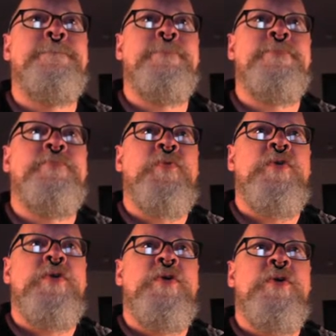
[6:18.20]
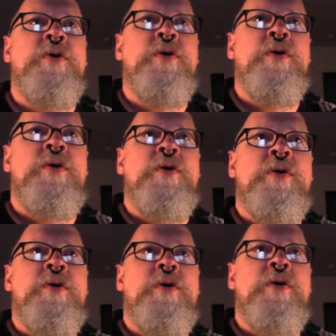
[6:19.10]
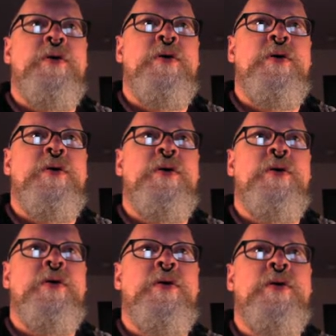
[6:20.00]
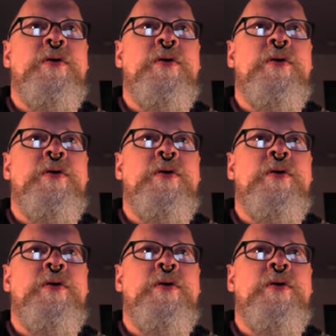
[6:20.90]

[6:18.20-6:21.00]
Nothing is said.